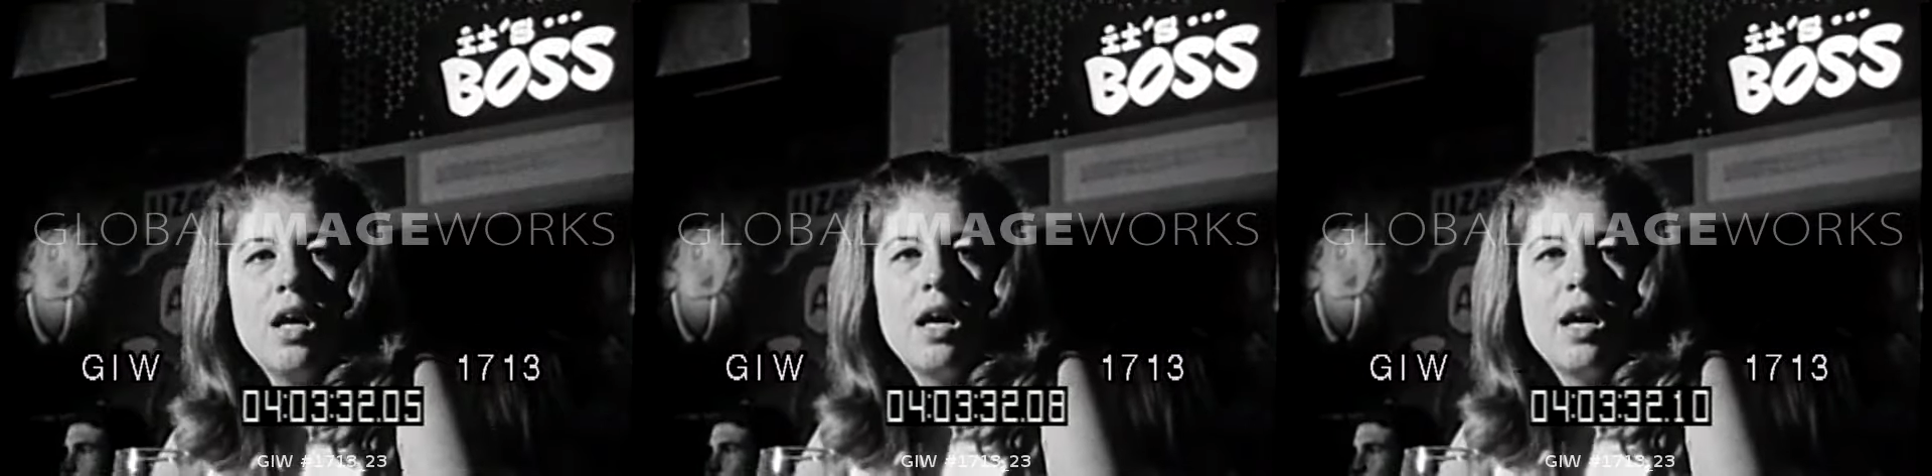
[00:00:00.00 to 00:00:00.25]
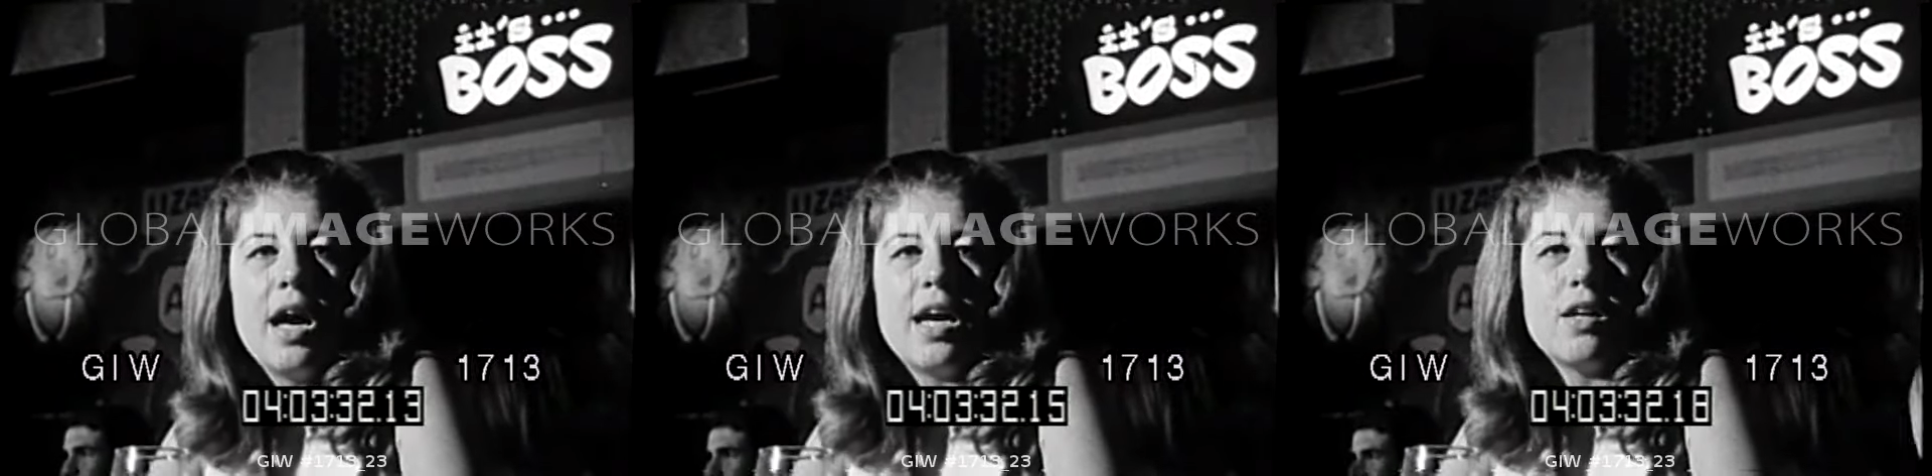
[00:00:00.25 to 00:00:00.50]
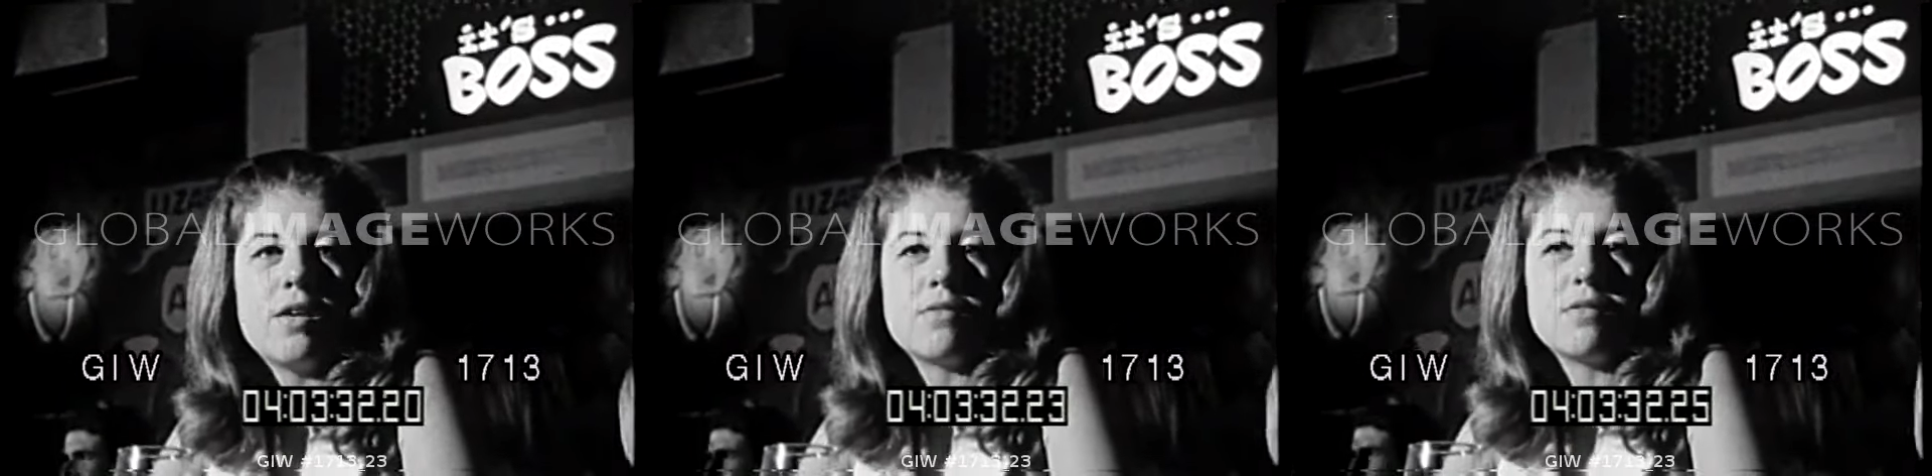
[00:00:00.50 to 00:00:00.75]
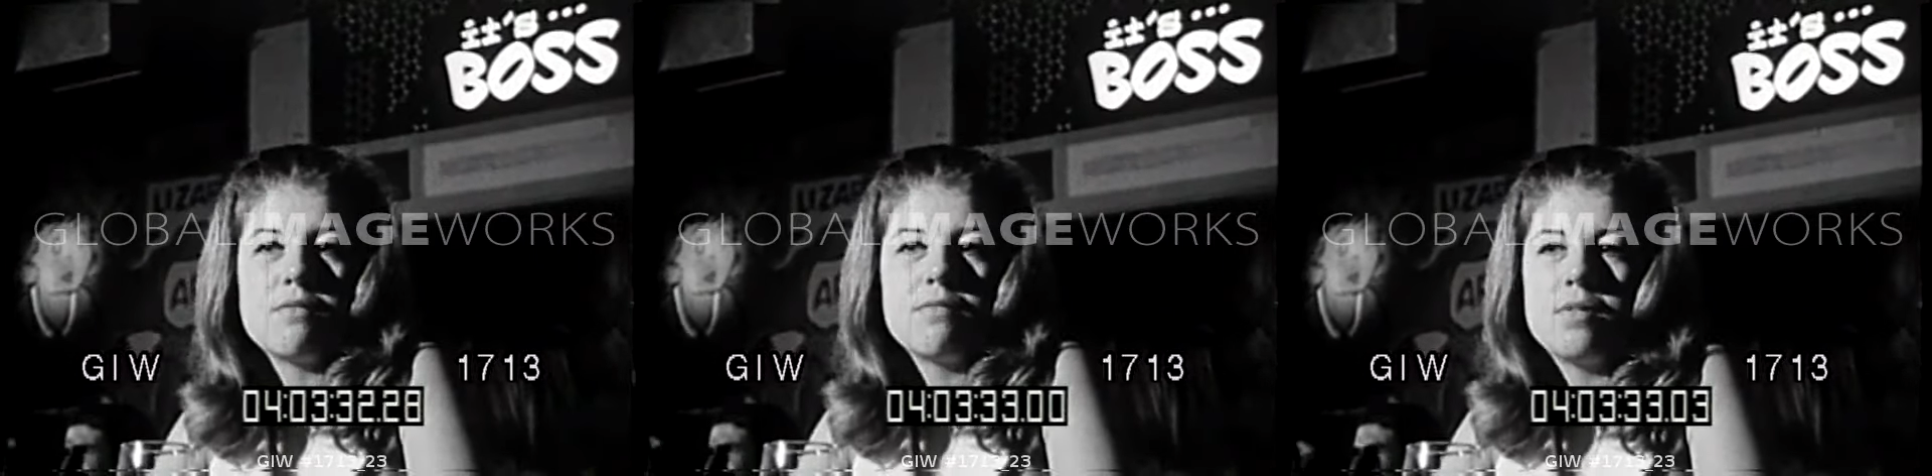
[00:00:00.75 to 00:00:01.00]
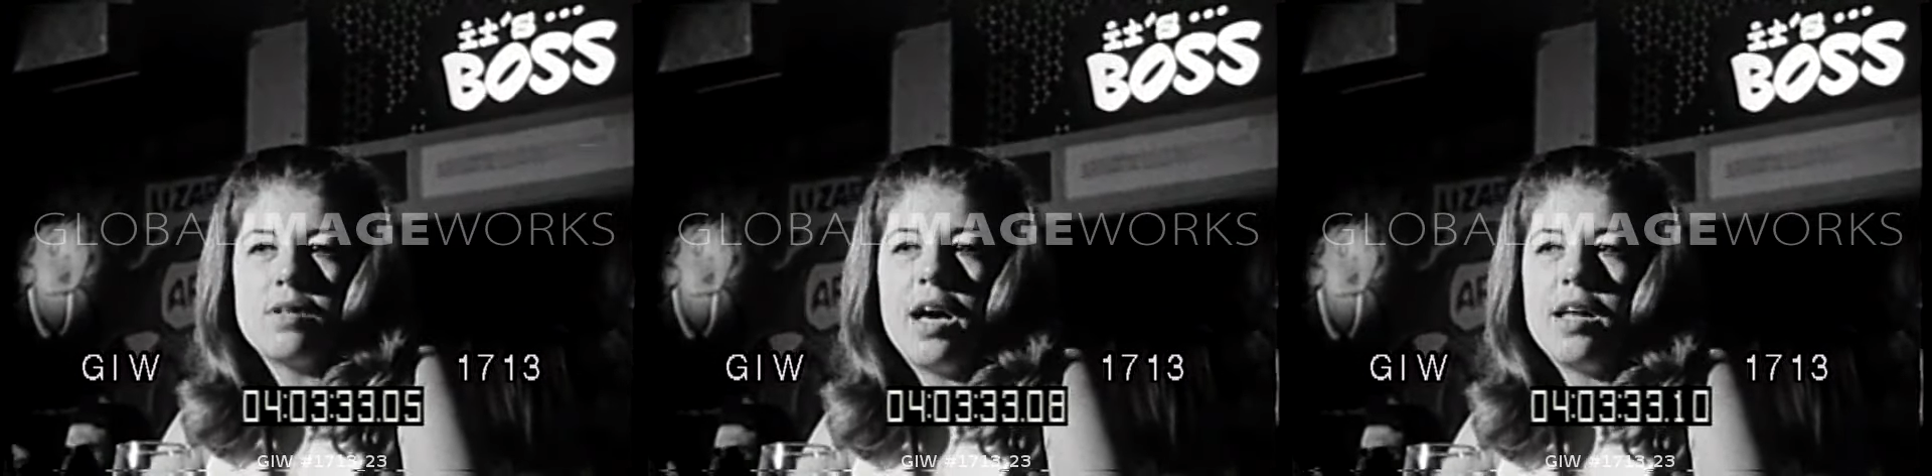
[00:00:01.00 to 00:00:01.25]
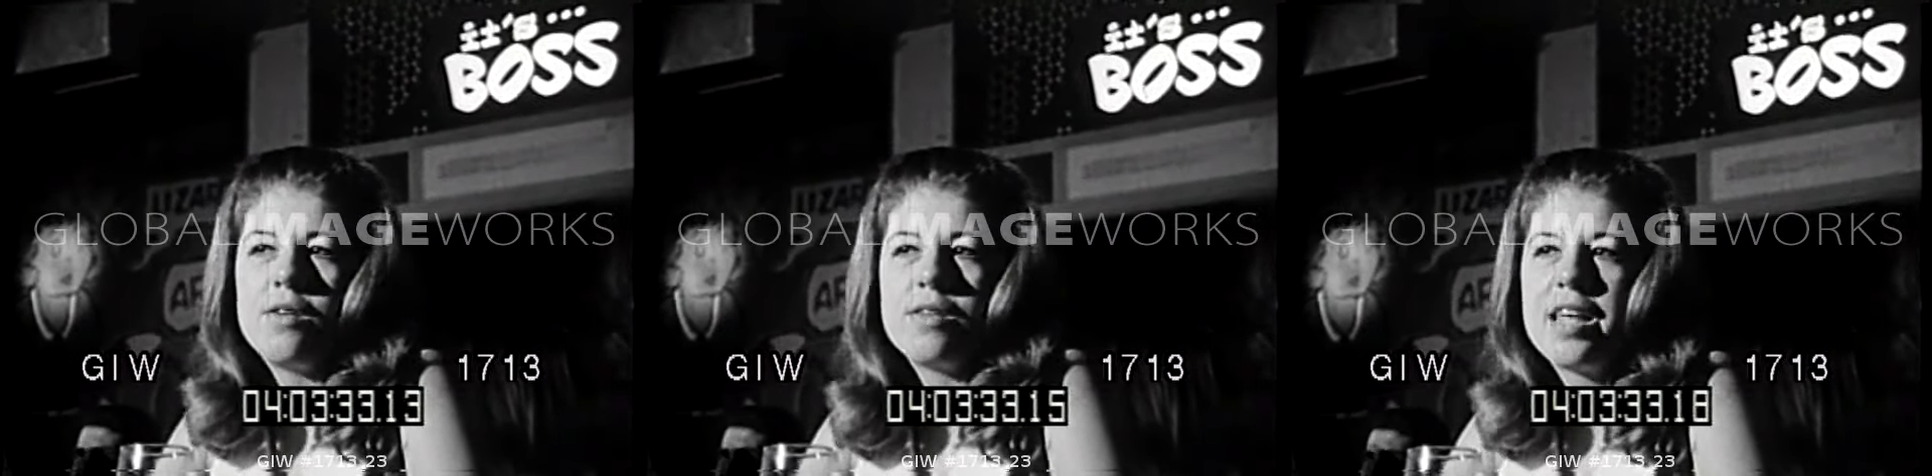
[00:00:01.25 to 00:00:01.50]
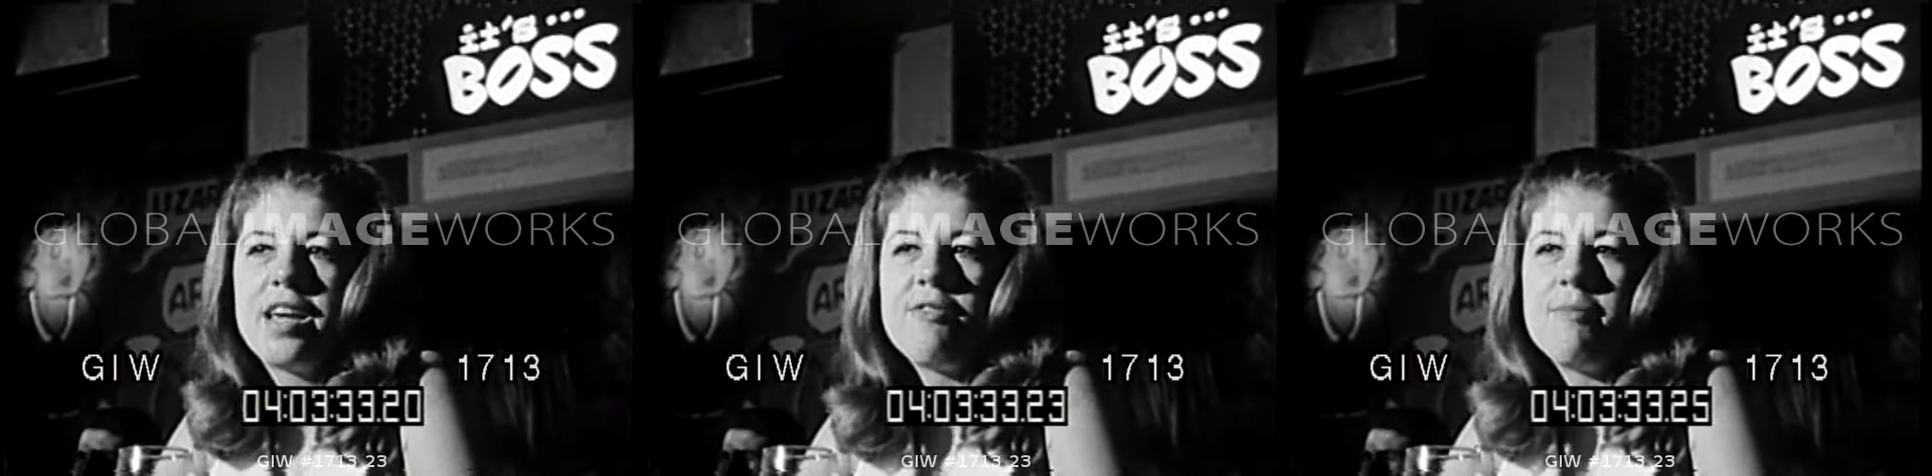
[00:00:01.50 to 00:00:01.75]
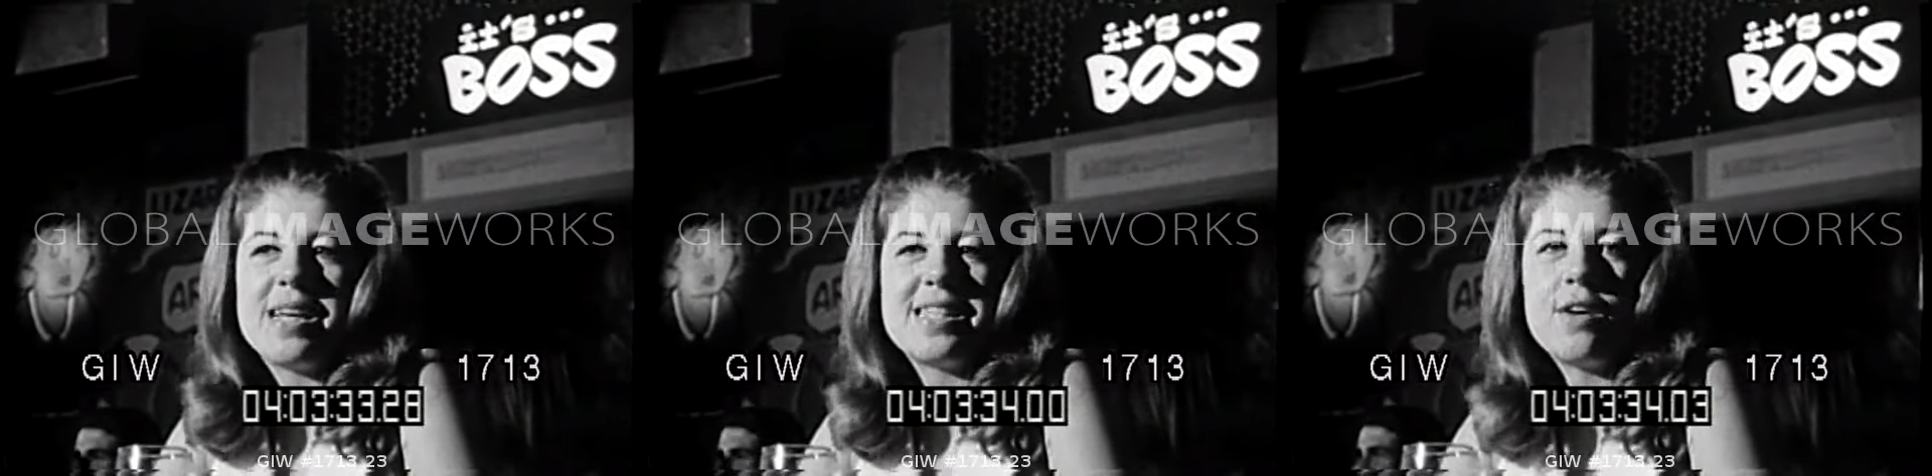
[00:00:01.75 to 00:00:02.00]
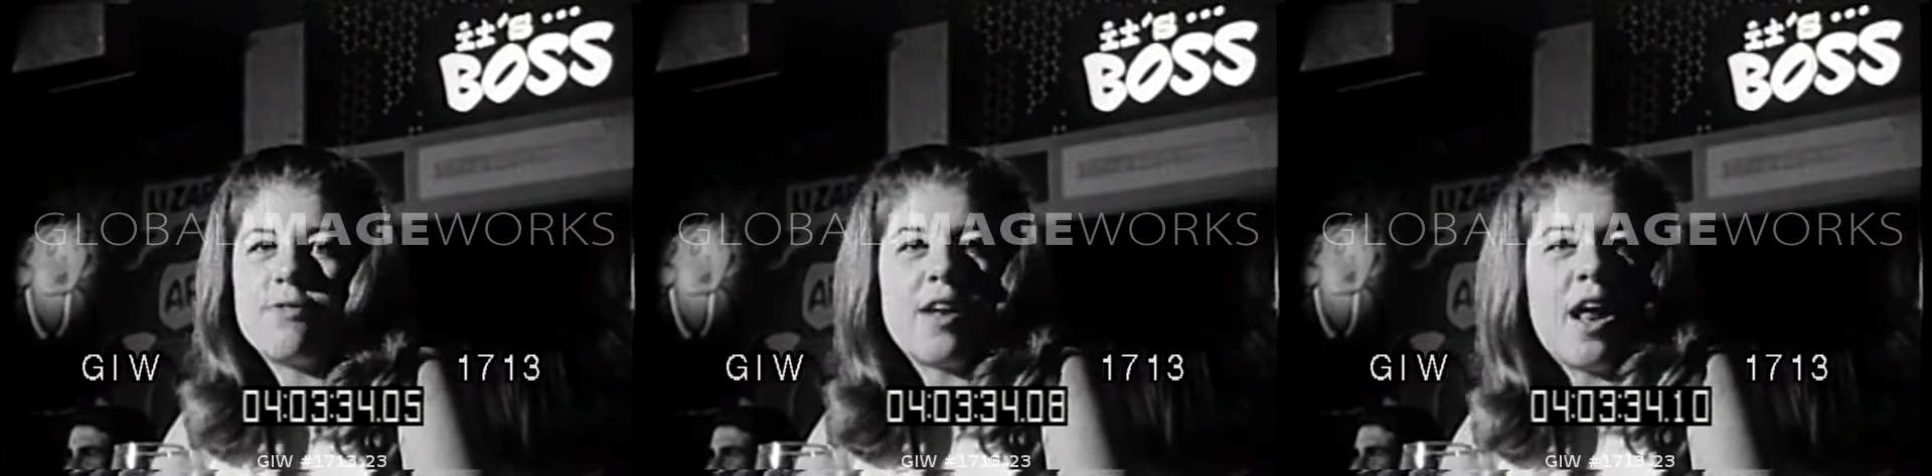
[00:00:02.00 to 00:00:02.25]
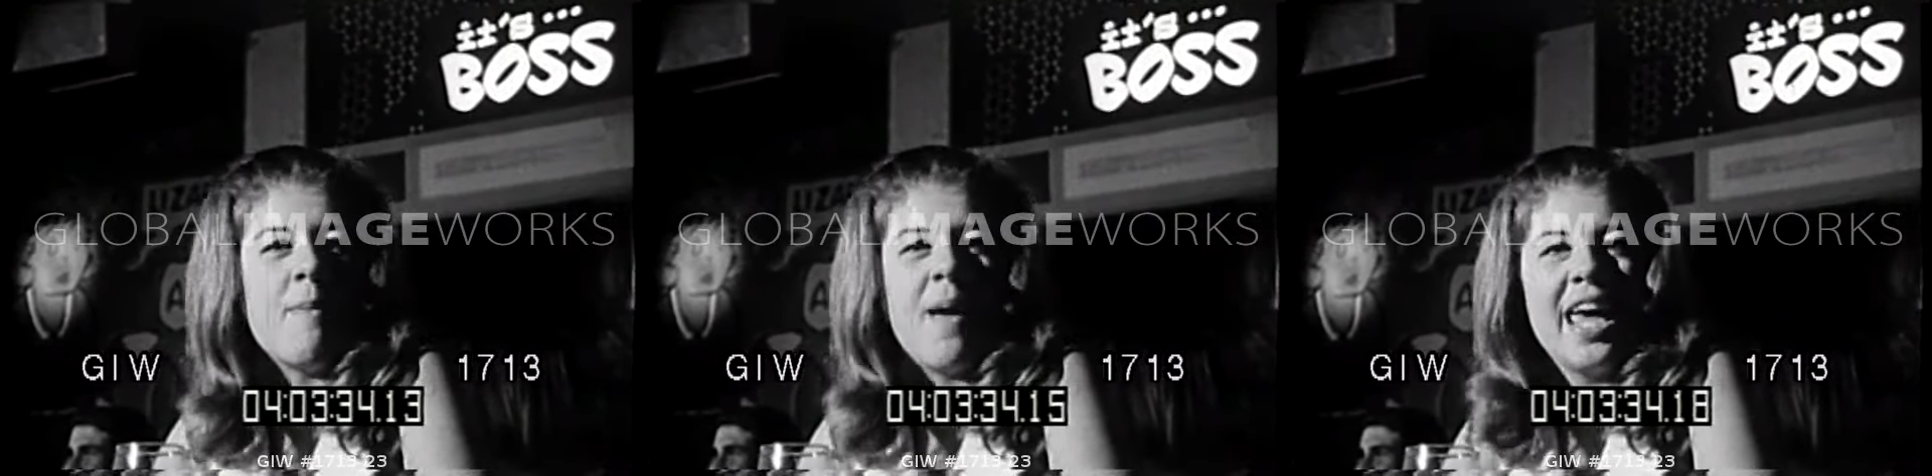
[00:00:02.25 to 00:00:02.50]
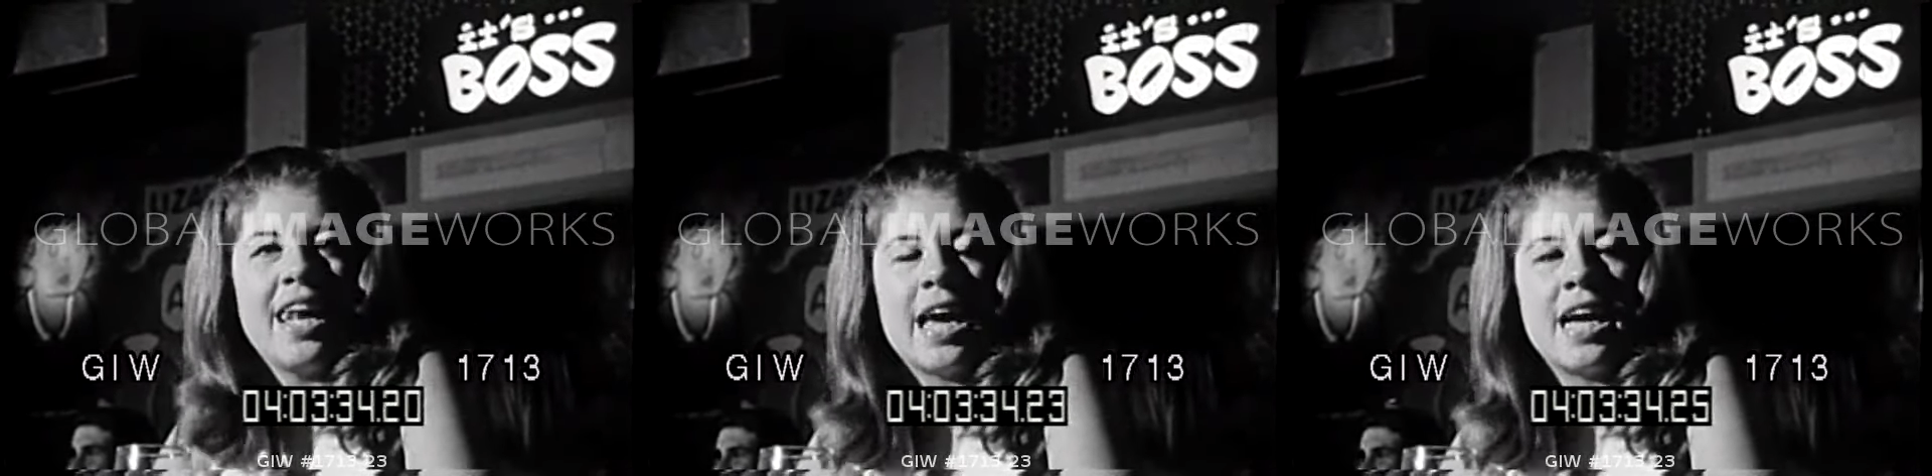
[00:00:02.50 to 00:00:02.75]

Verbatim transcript: I don't I don't think of myself when I'm 80.